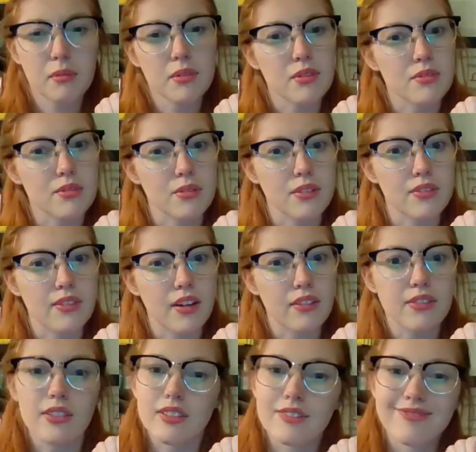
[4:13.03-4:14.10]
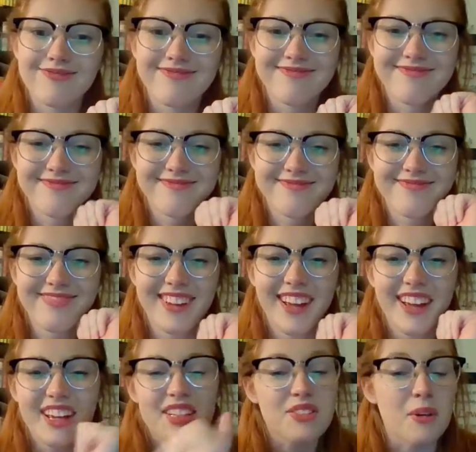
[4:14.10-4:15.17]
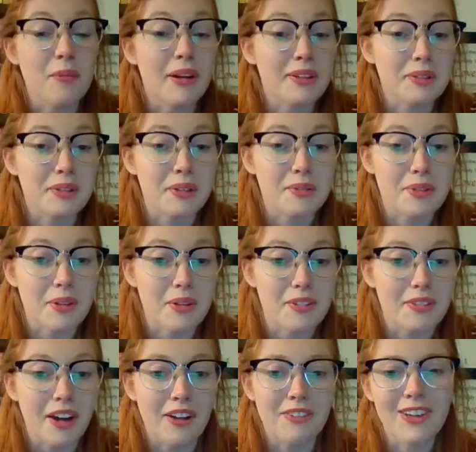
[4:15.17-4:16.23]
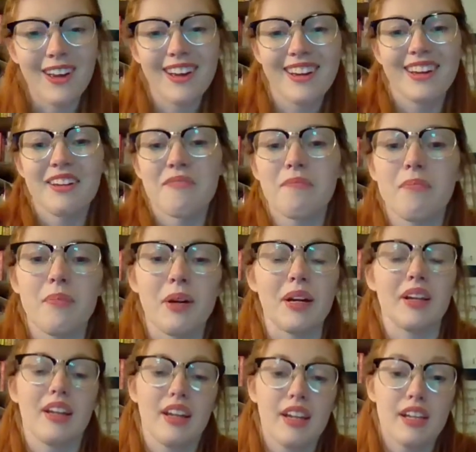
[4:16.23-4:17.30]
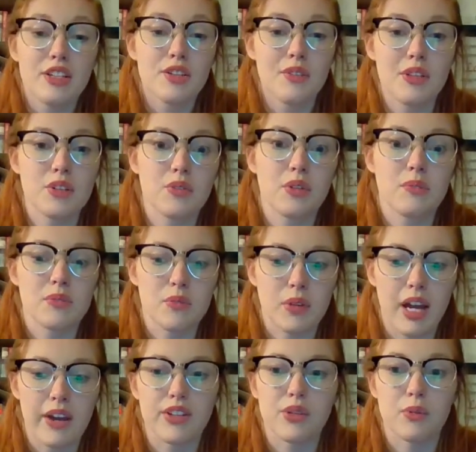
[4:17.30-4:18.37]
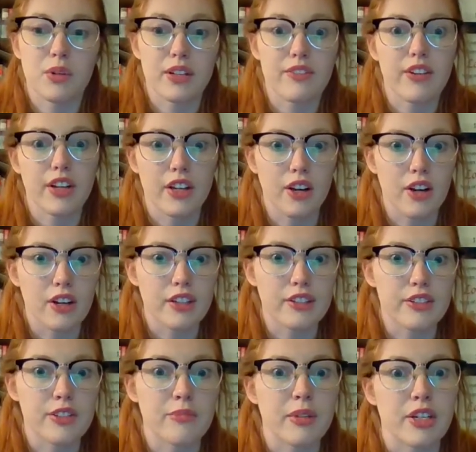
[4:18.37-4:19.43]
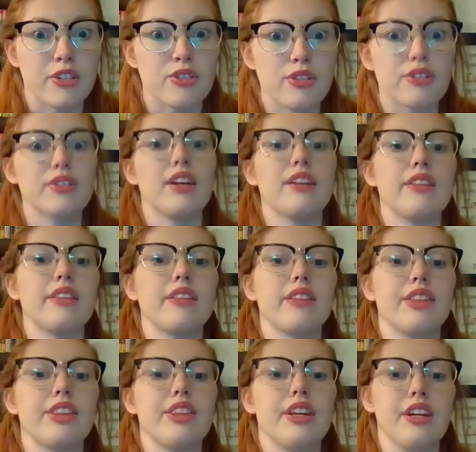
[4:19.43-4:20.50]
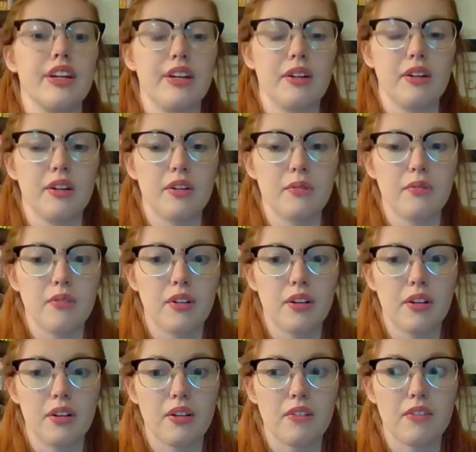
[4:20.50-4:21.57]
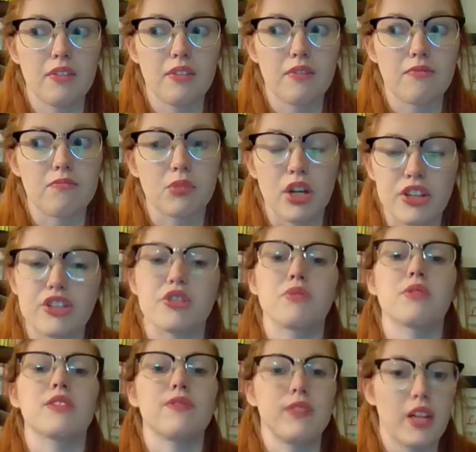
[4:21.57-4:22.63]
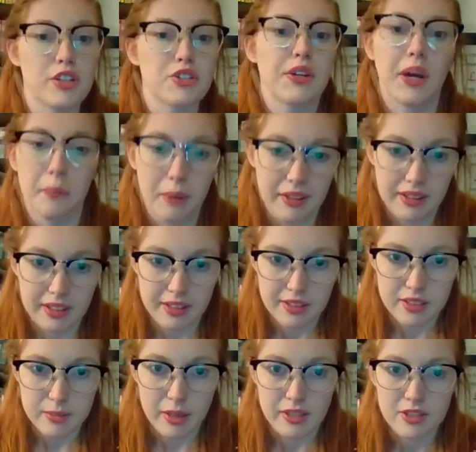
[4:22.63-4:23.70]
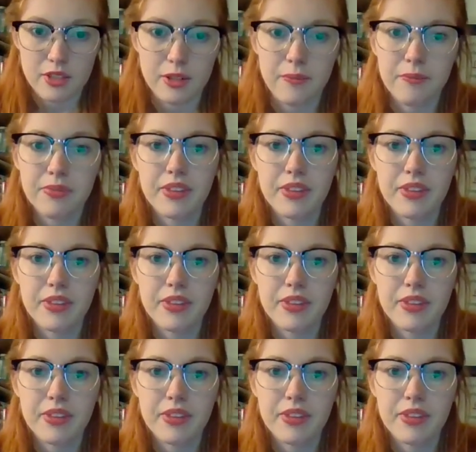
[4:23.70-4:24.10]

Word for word: There was only five. So apparently there was only five. But each of these groups were having to work very hard to make sure that their project was fleshed out by the end of the semester.